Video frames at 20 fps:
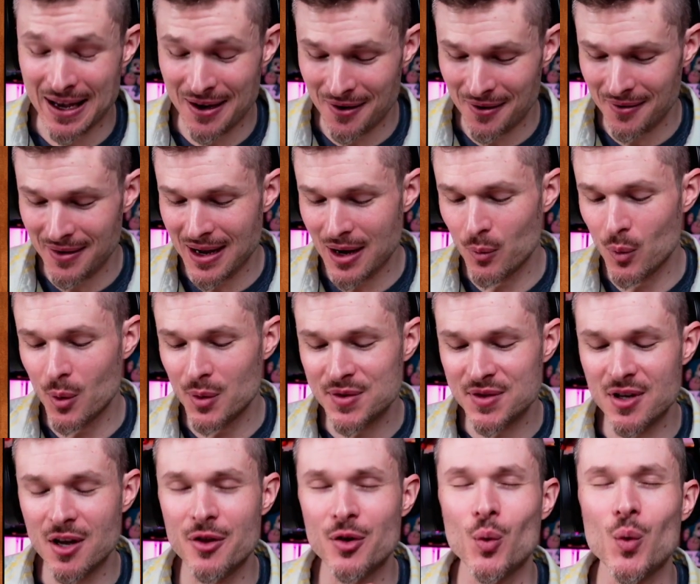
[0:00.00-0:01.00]
All right. What was the
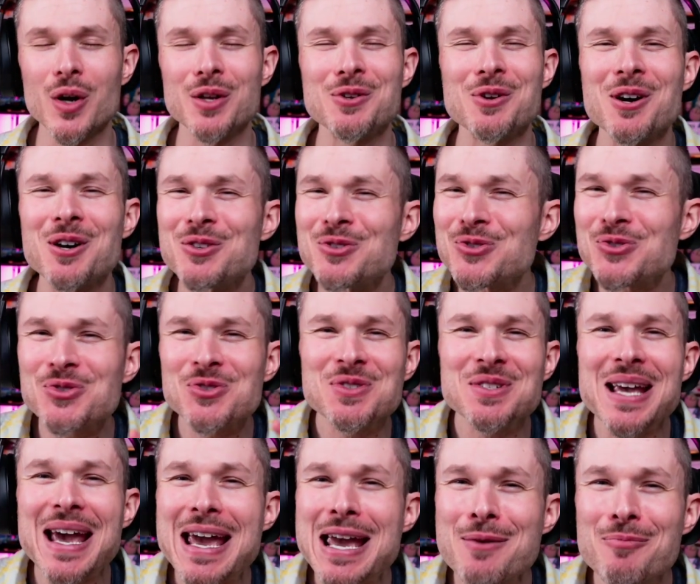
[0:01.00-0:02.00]
other one? You're
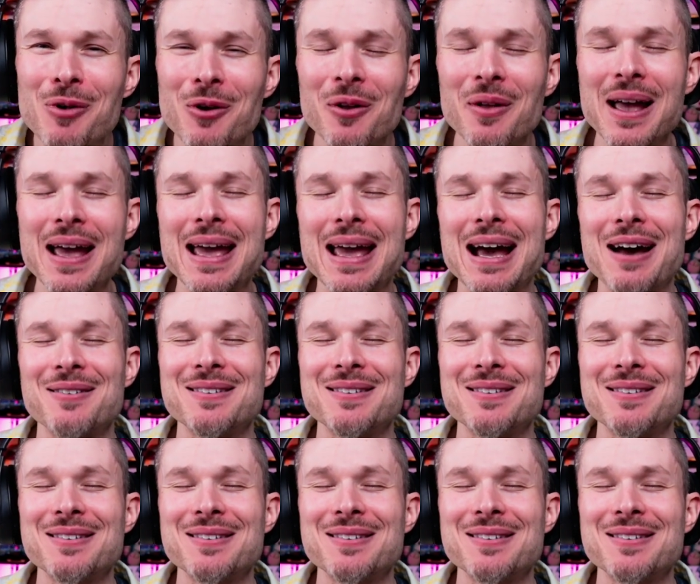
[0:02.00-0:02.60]
unstable. Hey, how